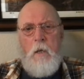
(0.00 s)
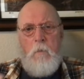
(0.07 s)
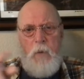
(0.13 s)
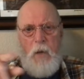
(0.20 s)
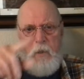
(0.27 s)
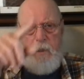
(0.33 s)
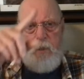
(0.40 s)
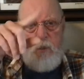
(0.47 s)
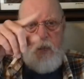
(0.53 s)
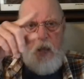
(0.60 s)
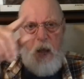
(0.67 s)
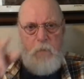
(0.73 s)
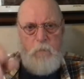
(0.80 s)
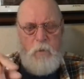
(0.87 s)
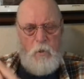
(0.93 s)
by the
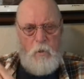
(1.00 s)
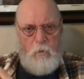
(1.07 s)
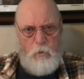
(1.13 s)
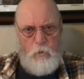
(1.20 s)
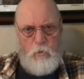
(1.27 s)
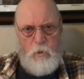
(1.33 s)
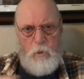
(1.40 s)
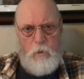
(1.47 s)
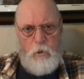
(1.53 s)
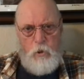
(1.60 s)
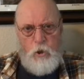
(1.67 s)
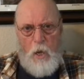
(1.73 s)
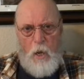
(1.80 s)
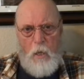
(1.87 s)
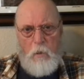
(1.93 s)
allied parent using the
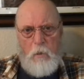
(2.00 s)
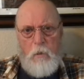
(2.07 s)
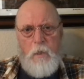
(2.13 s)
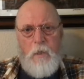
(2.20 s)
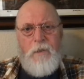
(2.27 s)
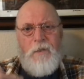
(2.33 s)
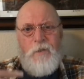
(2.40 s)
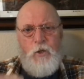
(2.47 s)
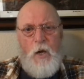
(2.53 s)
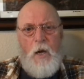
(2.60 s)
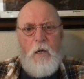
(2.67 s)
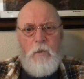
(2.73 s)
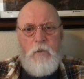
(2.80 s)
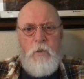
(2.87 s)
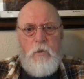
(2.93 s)
child and the
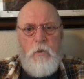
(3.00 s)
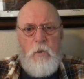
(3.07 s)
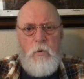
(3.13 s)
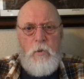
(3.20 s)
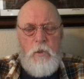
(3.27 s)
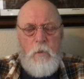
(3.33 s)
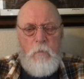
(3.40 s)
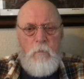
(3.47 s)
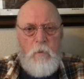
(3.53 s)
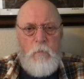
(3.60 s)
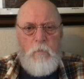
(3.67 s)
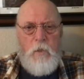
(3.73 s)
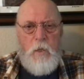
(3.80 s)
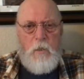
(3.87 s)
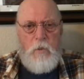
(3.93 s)
child's induced
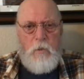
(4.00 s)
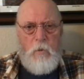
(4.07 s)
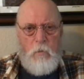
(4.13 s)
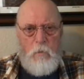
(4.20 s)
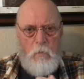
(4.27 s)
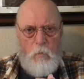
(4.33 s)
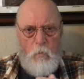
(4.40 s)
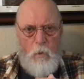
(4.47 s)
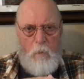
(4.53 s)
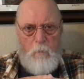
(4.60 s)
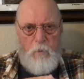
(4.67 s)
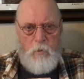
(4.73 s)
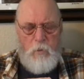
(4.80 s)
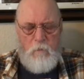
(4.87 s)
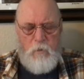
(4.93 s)
symptoms as the
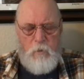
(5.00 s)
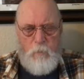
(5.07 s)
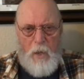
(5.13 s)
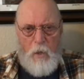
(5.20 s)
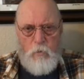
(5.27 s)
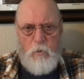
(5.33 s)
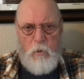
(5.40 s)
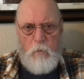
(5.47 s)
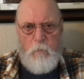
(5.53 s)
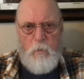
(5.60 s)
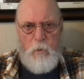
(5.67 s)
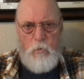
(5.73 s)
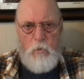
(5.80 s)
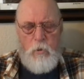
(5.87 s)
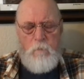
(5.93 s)
weapons of spousal
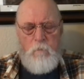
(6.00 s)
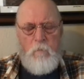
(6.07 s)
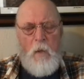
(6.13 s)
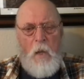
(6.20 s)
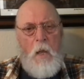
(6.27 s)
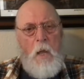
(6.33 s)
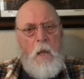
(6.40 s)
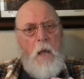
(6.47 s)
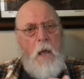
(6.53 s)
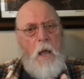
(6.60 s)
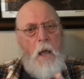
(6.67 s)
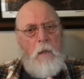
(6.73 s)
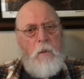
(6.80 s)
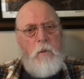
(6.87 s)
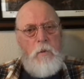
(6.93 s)
abuse.
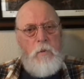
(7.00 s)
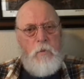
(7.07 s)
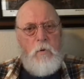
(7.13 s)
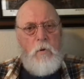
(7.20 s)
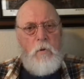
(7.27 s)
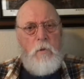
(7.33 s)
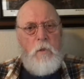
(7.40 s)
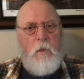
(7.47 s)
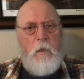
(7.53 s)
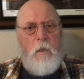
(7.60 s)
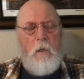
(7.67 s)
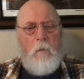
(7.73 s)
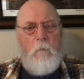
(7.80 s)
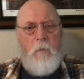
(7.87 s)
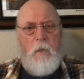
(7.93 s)
And the third
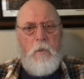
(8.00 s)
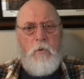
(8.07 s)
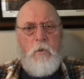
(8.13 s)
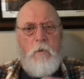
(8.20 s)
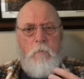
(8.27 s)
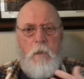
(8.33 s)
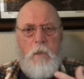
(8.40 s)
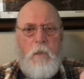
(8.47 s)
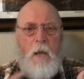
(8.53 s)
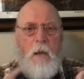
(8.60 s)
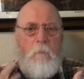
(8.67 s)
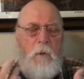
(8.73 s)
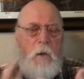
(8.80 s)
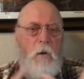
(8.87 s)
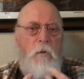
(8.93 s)
is to meet
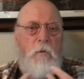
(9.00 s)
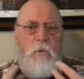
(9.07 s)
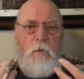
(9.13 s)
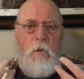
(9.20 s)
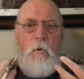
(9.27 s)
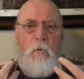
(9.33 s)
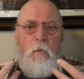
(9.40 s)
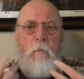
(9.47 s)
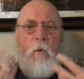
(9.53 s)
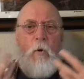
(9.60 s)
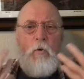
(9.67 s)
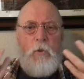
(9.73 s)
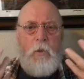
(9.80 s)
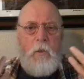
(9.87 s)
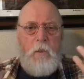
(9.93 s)
that parent's own
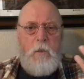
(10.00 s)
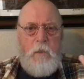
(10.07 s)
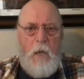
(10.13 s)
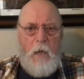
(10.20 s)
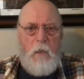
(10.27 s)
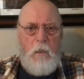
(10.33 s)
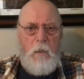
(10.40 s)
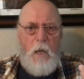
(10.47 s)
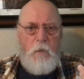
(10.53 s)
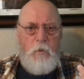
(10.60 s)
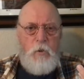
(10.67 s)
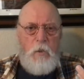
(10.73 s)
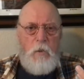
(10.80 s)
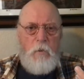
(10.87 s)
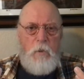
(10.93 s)
emotional and
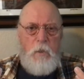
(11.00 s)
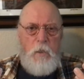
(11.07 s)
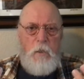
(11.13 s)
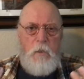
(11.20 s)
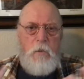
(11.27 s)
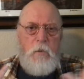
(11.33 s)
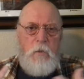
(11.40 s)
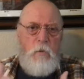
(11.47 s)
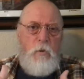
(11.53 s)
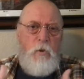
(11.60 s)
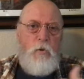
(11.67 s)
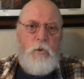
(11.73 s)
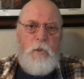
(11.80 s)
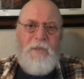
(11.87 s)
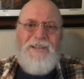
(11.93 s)
psychological needs. They're
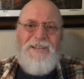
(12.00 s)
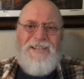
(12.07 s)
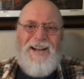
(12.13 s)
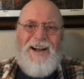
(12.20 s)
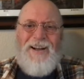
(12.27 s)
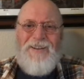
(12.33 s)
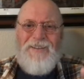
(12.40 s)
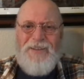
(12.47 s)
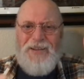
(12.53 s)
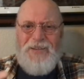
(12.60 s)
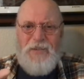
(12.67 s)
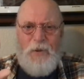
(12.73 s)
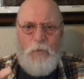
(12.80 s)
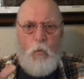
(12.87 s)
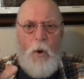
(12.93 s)
using the child as
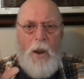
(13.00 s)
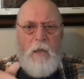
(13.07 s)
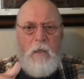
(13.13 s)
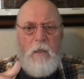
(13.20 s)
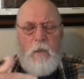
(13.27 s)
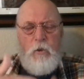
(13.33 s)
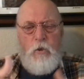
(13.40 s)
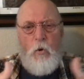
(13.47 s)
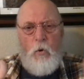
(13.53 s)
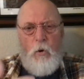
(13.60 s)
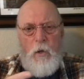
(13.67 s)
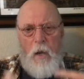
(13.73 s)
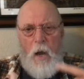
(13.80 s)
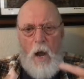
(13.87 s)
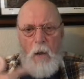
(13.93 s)
a
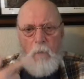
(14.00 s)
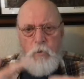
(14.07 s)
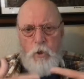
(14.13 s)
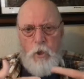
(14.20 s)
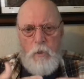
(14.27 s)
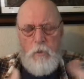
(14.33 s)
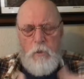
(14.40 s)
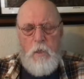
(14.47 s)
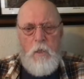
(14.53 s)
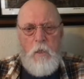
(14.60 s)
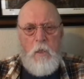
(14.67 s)
regulatory object